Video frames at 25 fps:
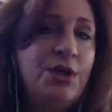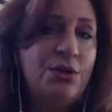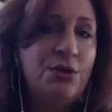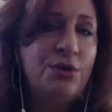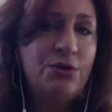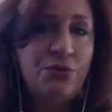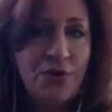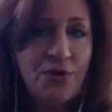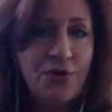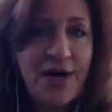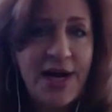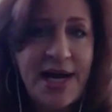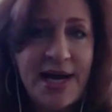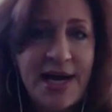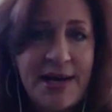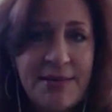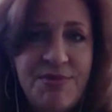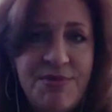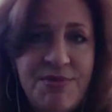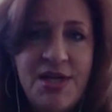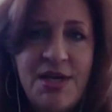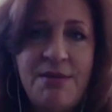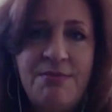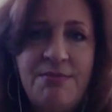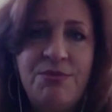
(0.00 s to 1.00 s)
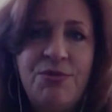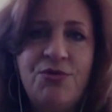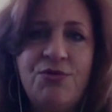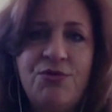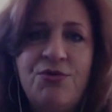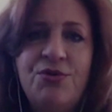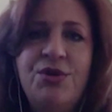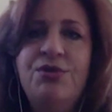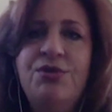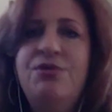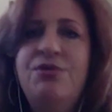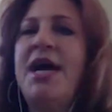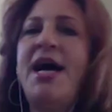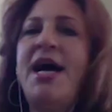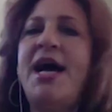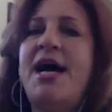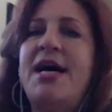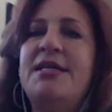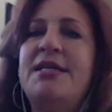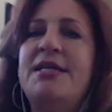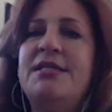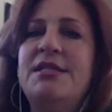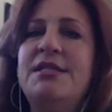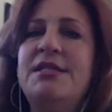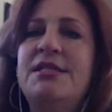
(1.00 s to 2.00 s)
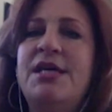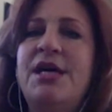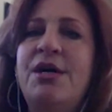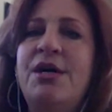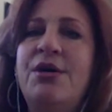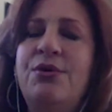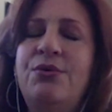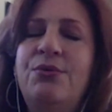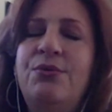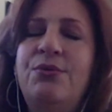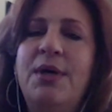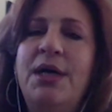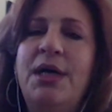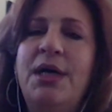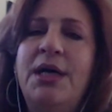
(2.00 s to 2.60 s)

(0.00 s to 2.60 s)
grab them through that. So,